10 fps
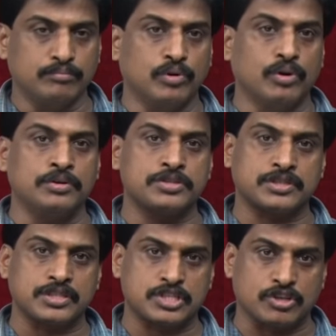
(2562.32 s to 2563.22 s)

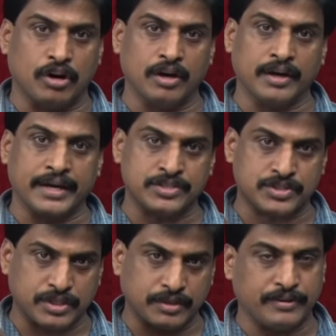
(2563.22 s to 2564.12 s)
Most
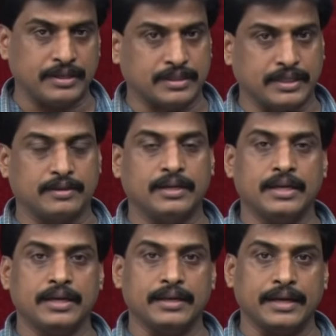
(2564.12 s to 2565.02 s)
strongest filter
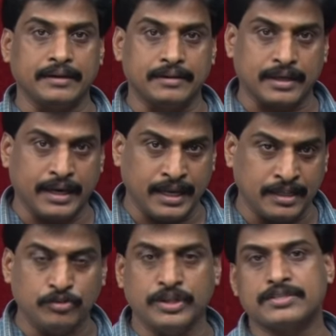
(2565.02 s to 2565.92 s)
in entire
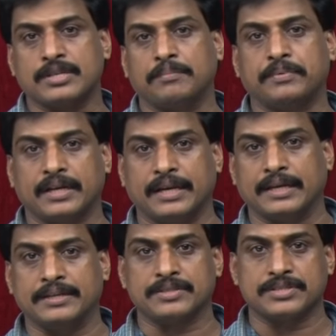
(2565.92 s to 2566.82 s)
UNIX
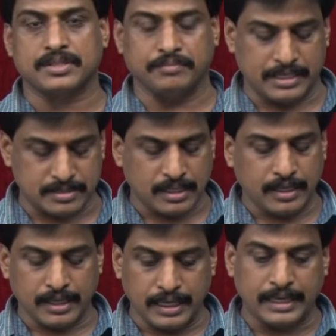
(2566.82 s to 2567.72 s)
operating system is
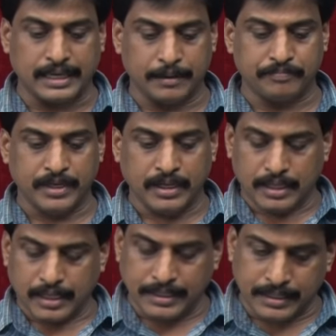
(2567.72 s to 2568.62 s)
egrep.
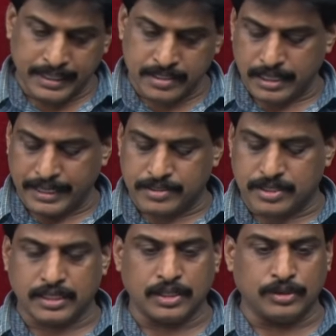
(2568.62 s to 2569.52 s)
It is
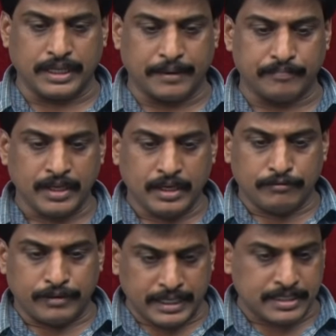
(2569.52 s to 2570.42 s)
executing.
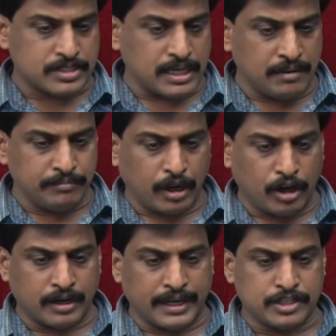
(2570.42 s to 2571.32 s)
For example,
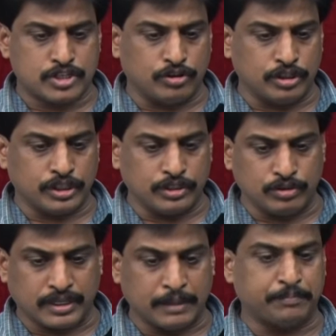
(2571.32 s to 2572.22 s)
already I shown to
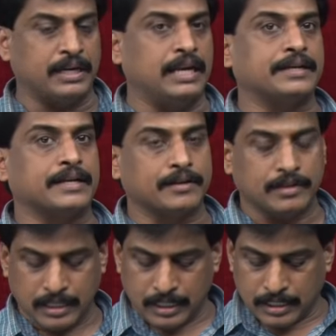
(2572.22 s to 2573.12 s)
you grep related.
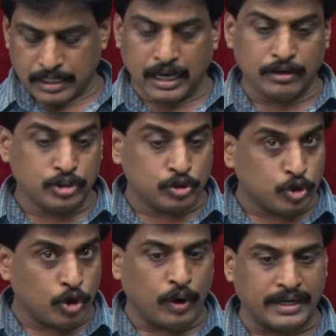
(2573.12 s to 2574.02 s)
Now you
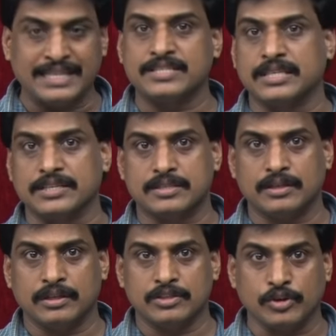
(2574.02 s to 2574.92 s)
know what is this.
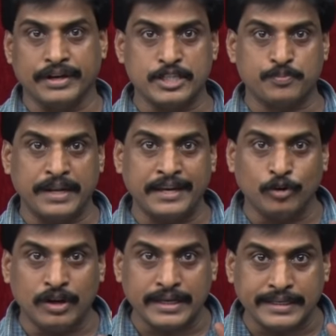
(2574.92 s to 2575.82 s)
So displaying
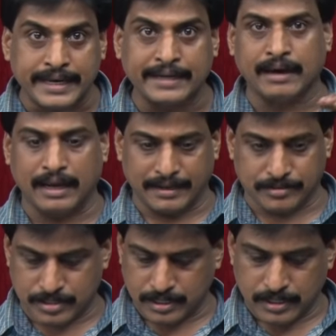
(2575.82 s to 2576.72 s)
only data
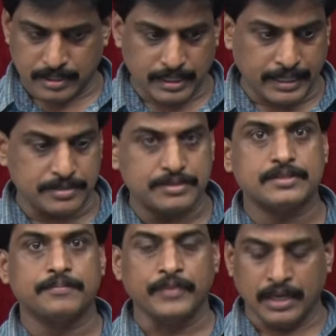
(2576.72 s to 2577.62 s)
lines.
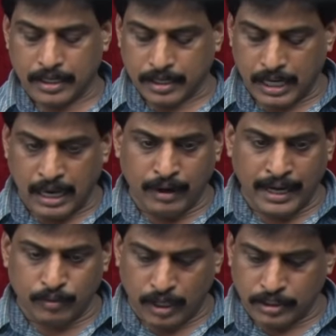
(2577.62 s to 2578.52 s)
Yes. Now
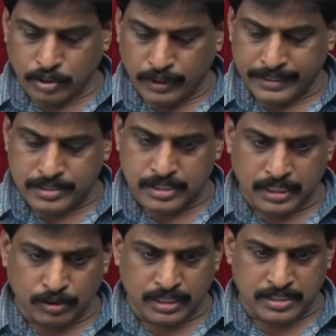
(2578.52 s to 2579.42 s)
I want to
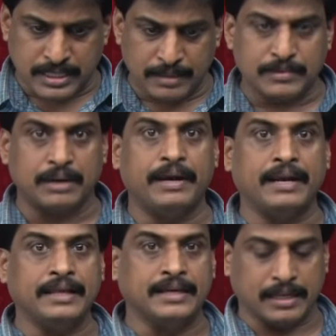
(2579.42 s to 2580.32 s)
execute the same
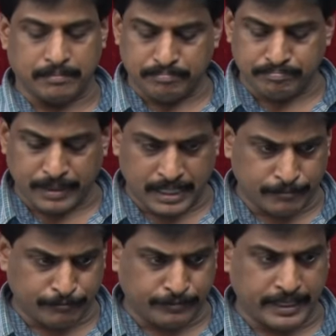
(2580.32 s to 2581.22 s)
command egrep.
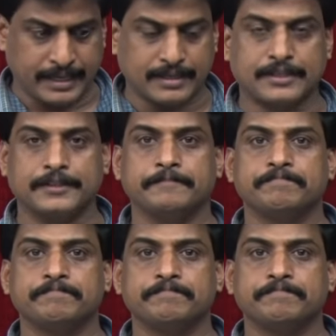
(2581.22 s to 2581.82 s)
Perfect.